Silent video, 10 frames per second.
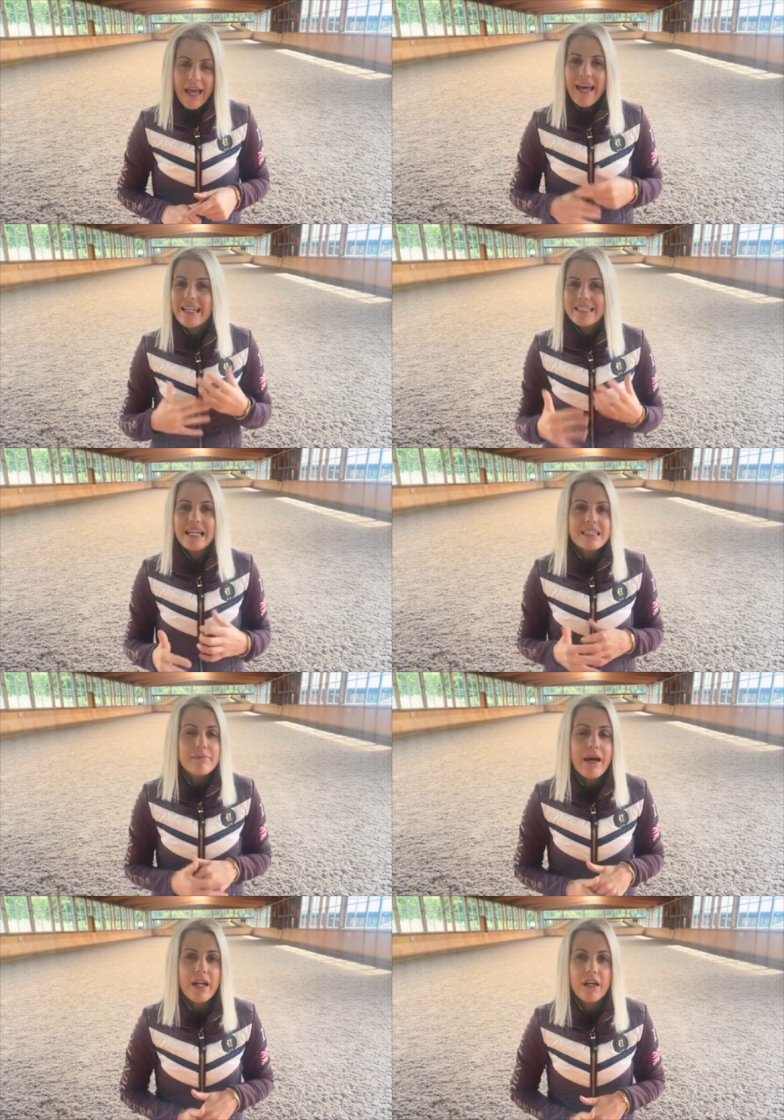And it doesn't
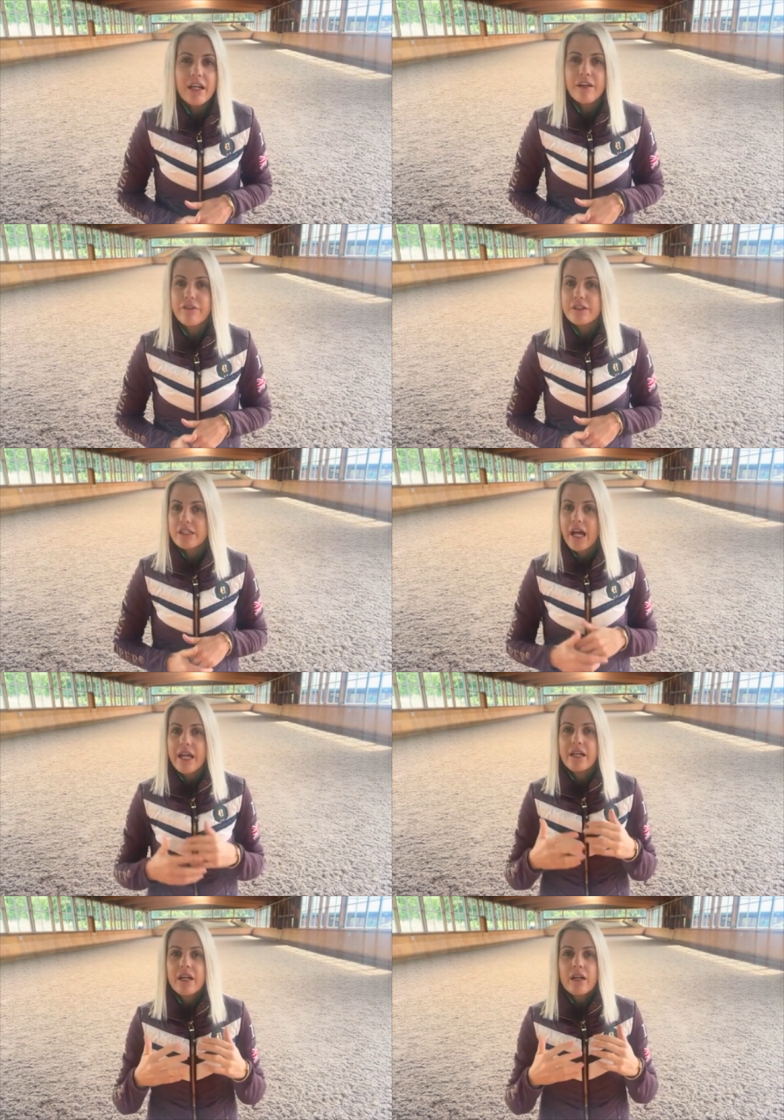matter if it's
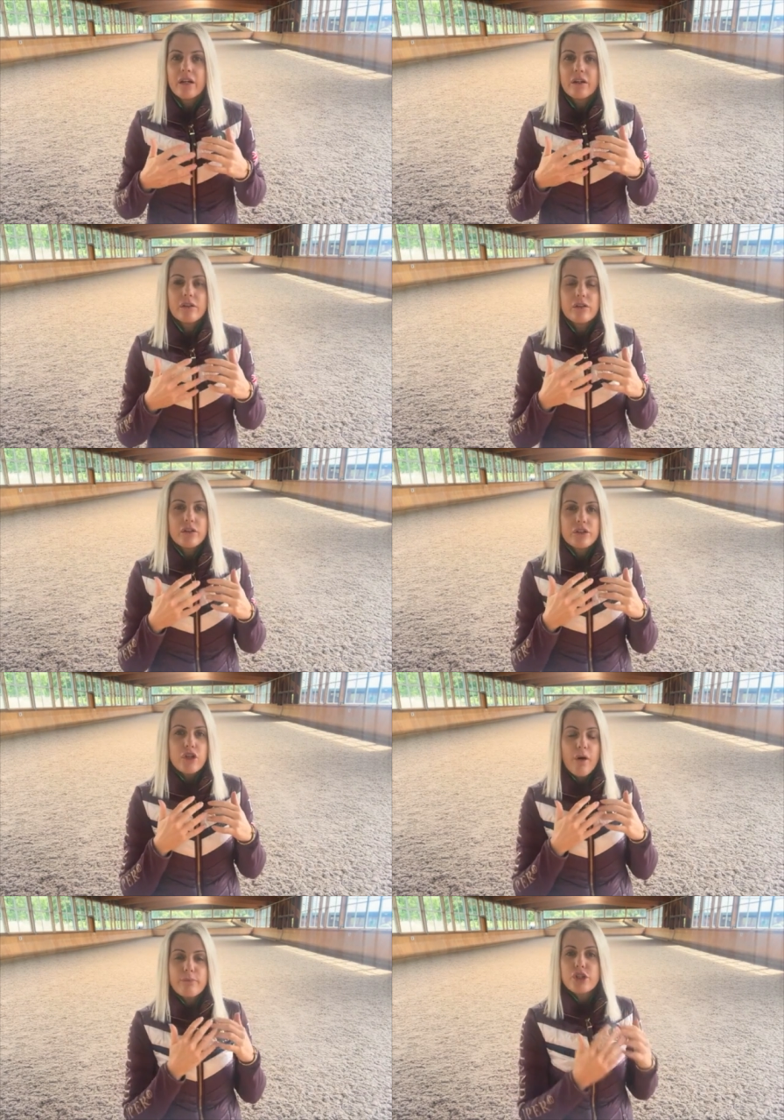a
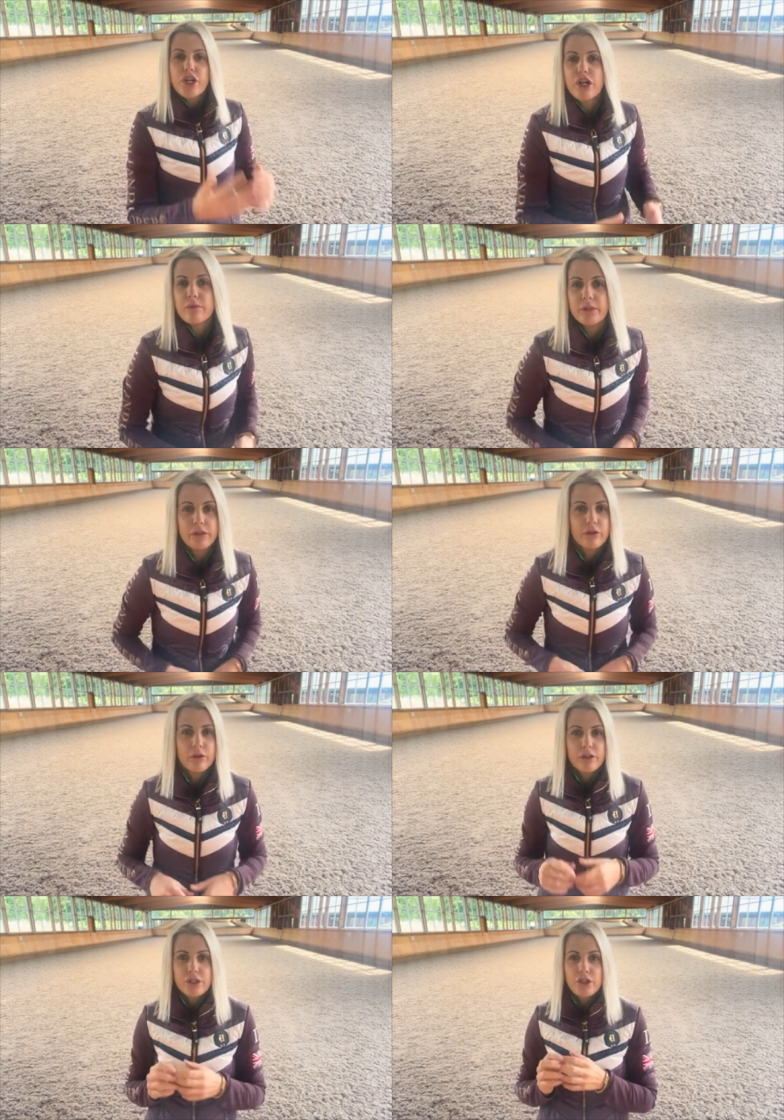top German
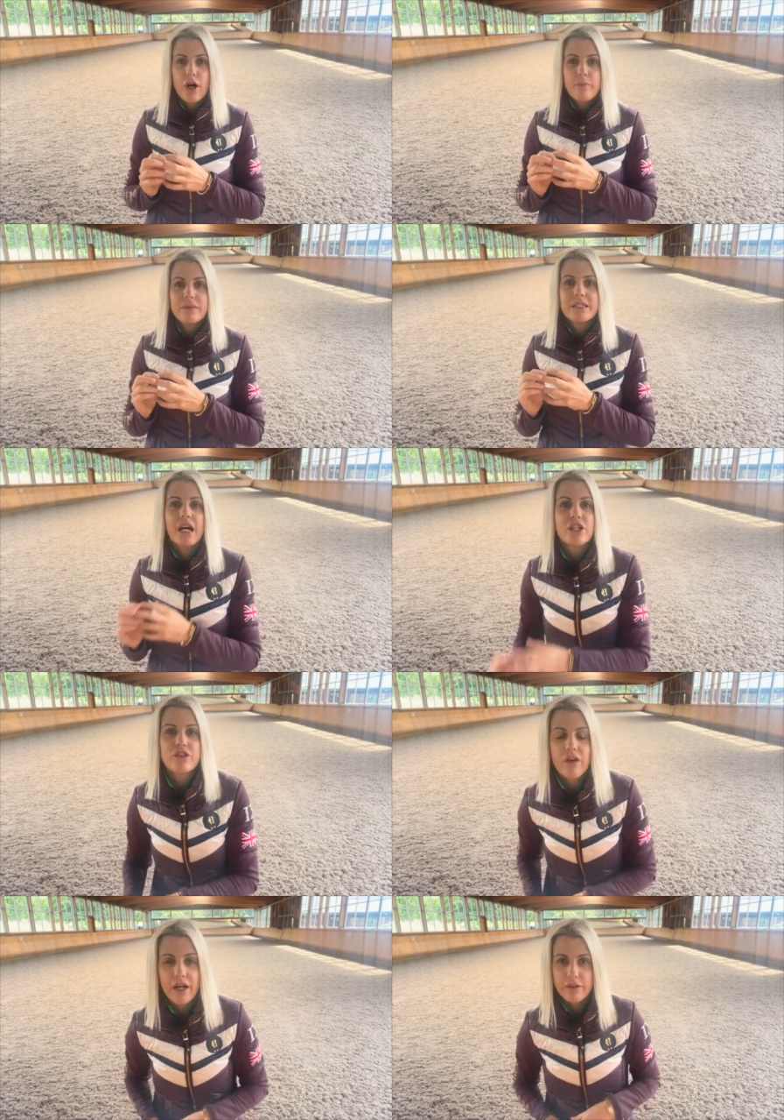or a top Dutch
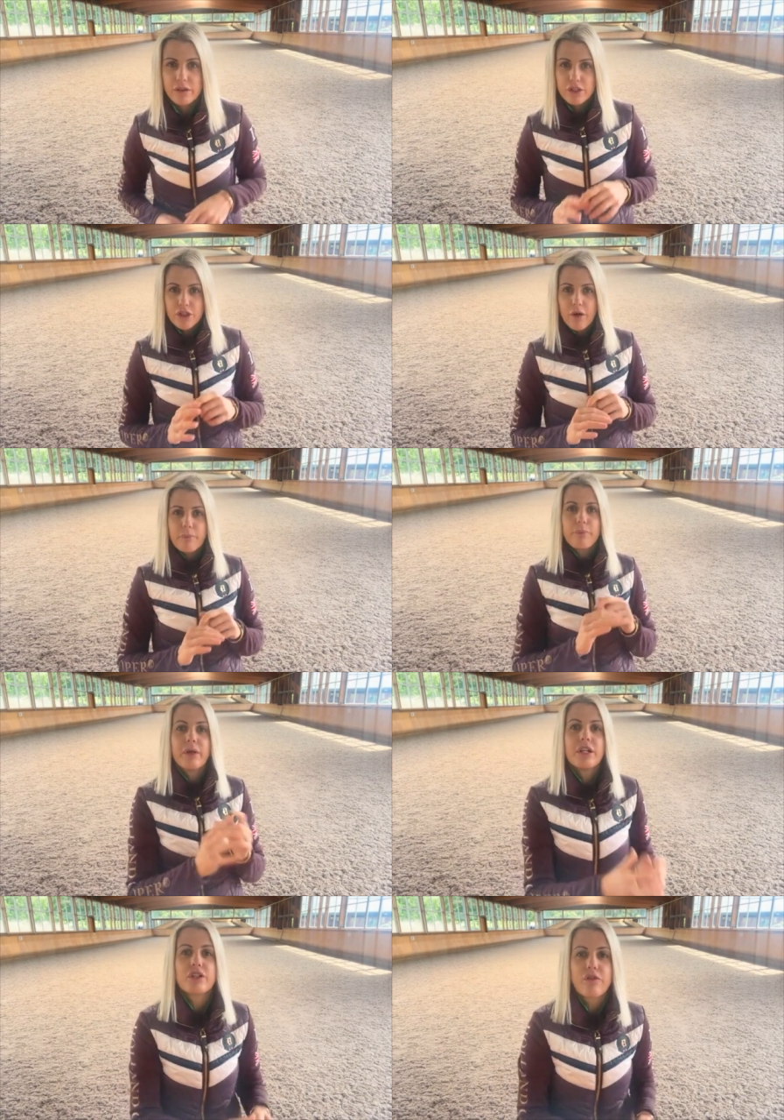writer or a top
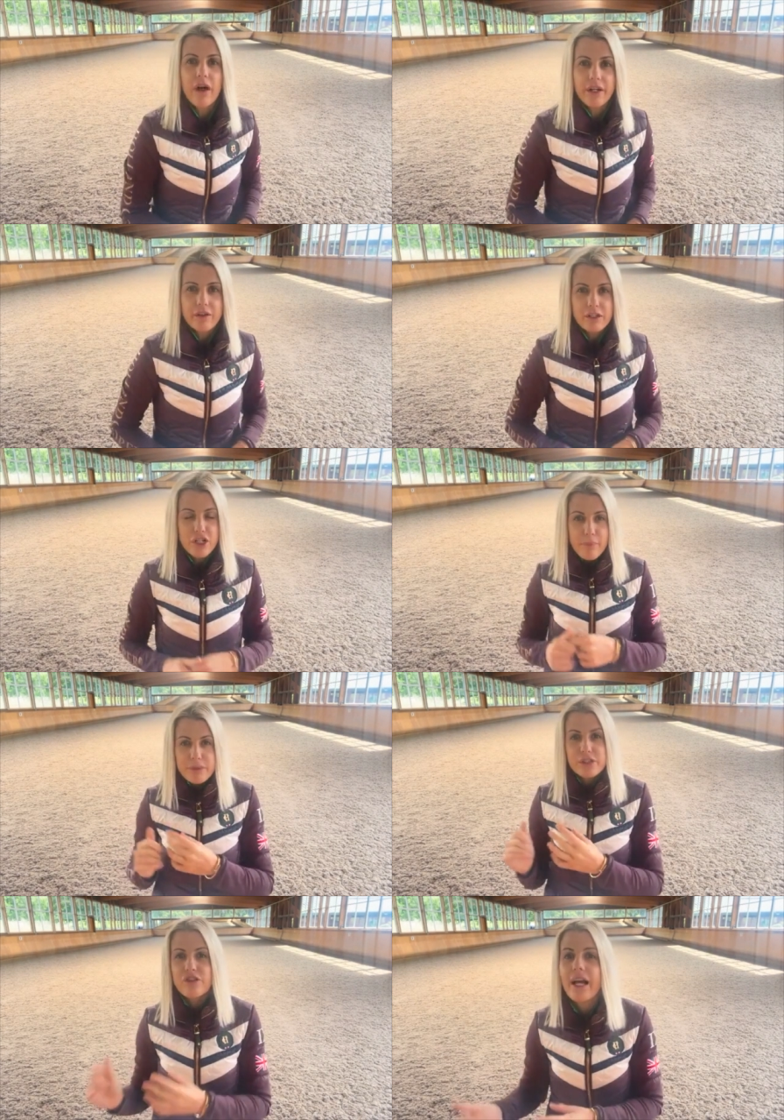British writer or a top
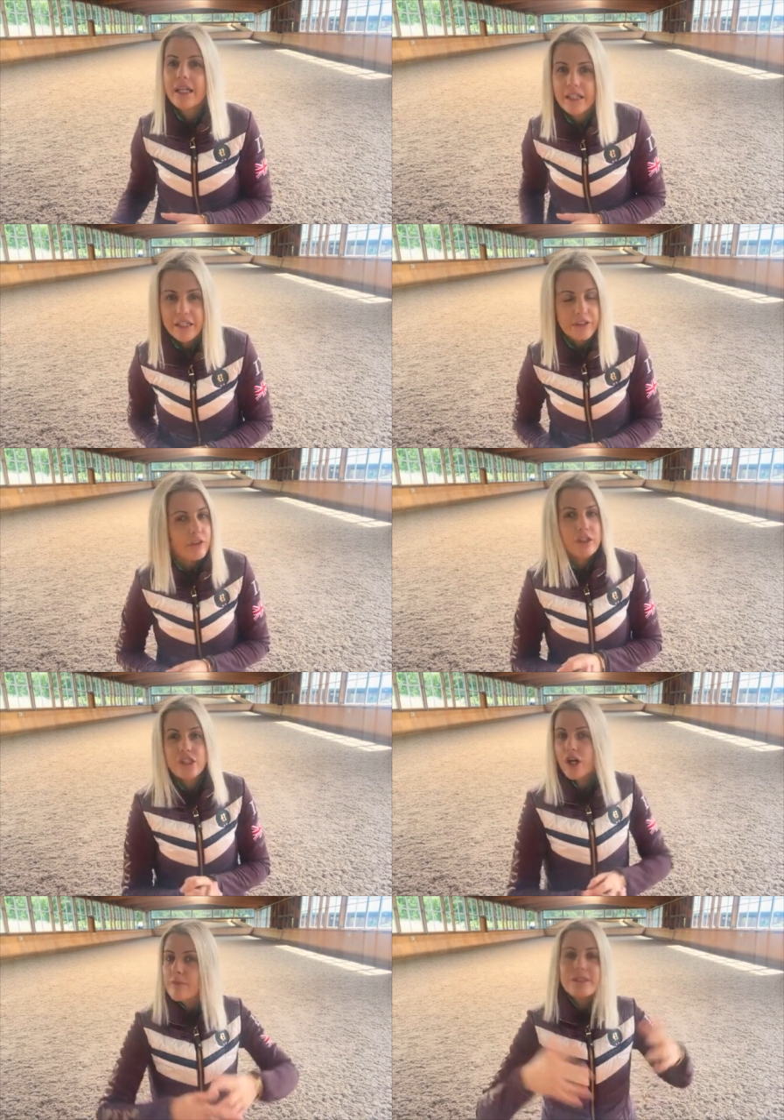Australian or a
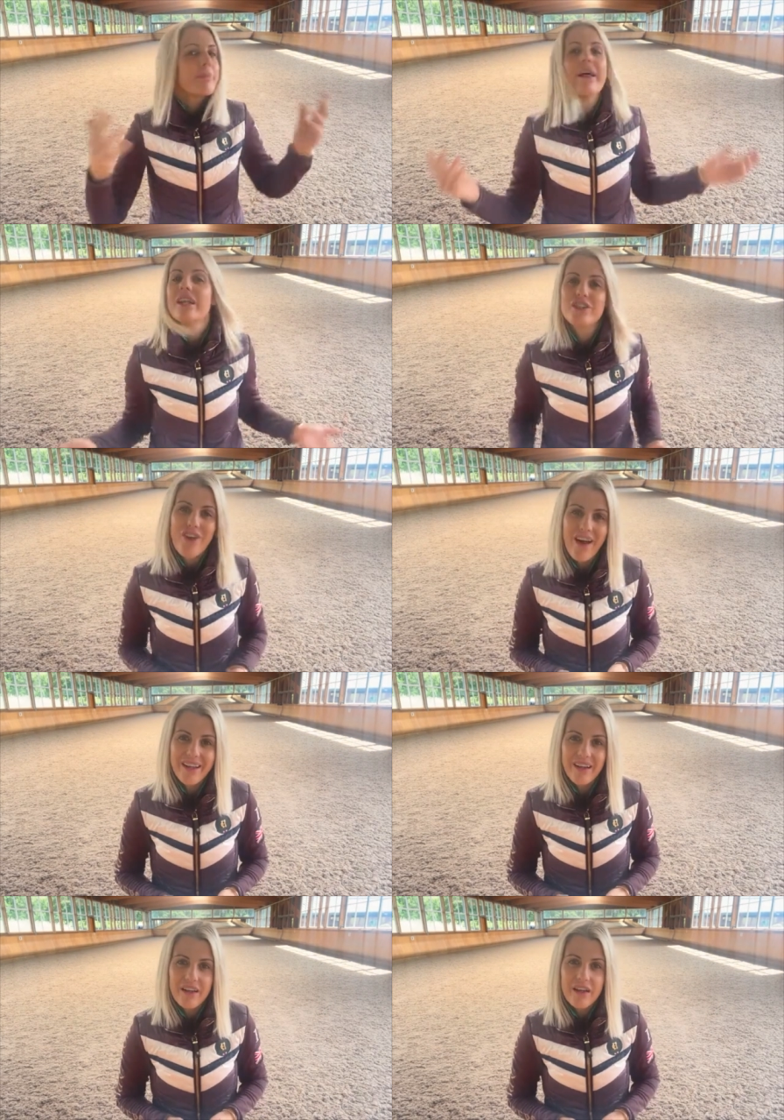top Spanish writer.